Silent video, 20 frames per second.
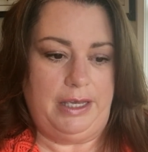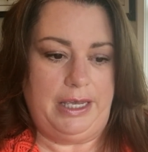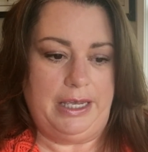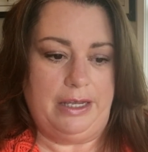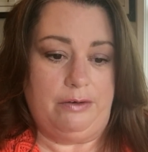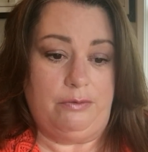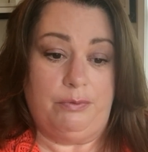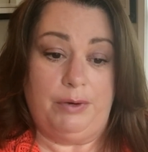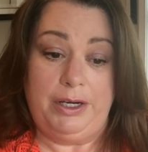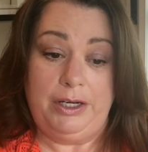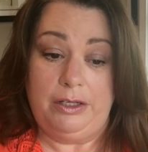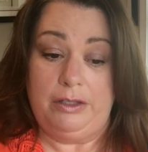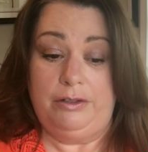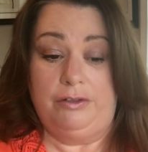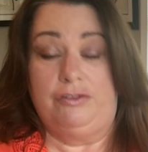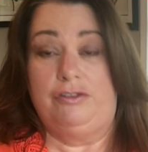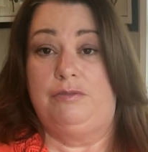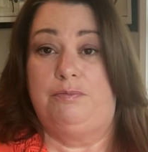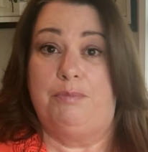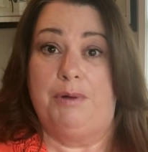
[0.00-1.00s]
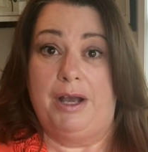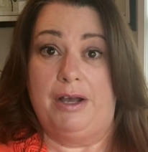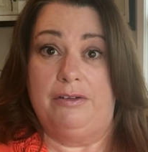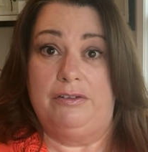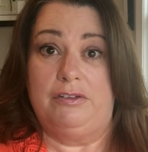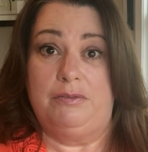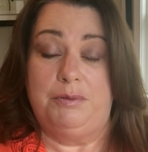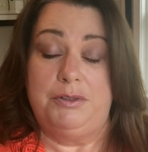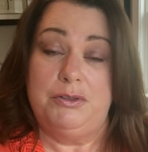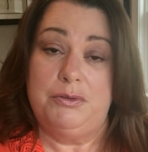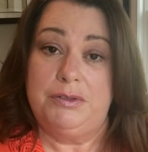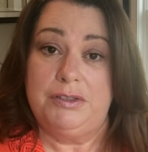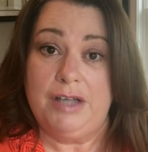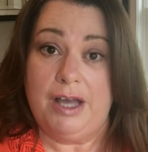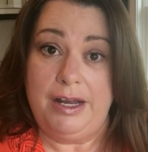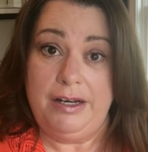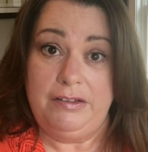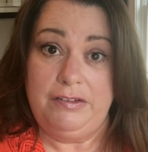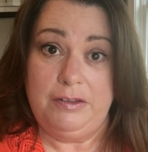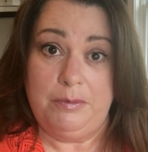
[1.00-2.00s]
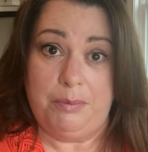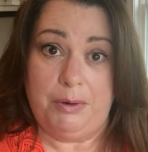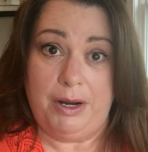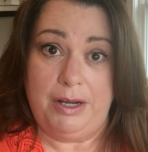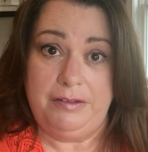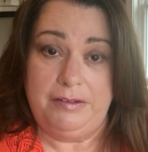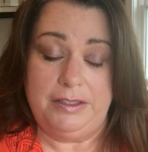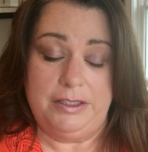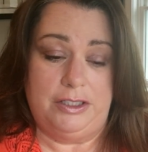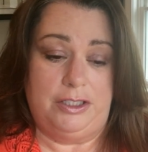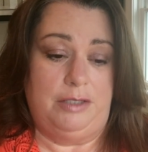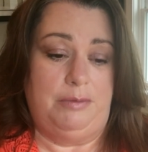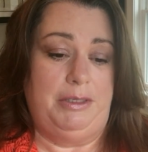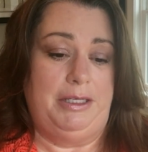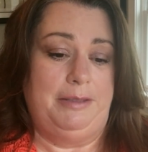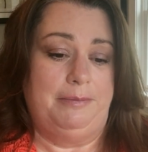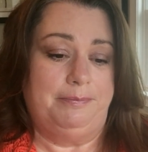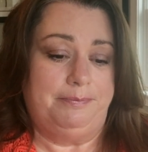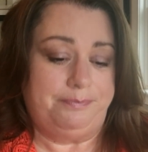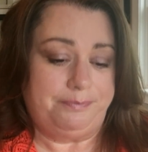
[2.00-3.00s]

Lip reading: and regular sprouts, which was kind of surprising to me.